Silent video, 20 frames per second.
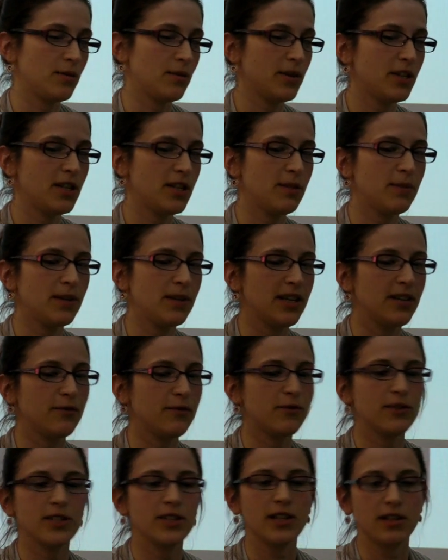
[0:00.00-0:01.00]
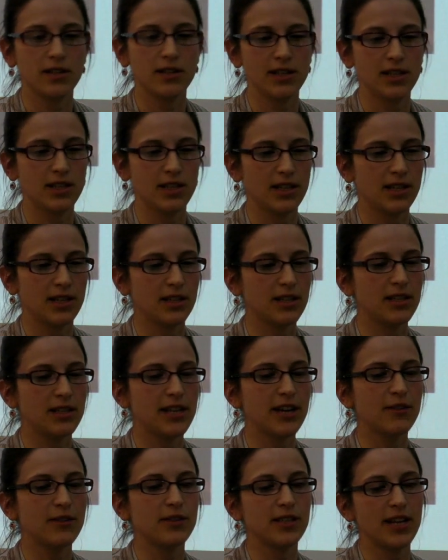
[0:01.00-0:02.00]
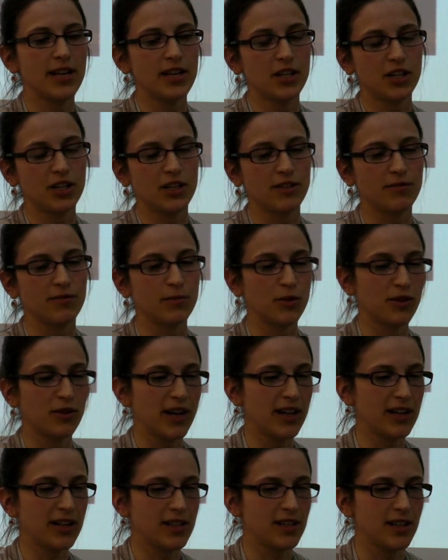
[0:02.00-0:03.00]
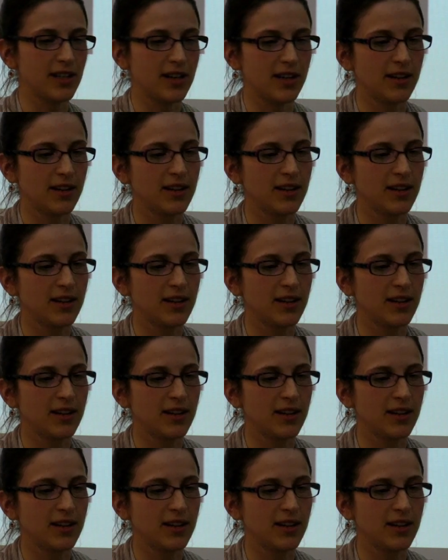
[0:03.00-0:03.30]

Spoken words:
which he believed resulted in the degradation of morality,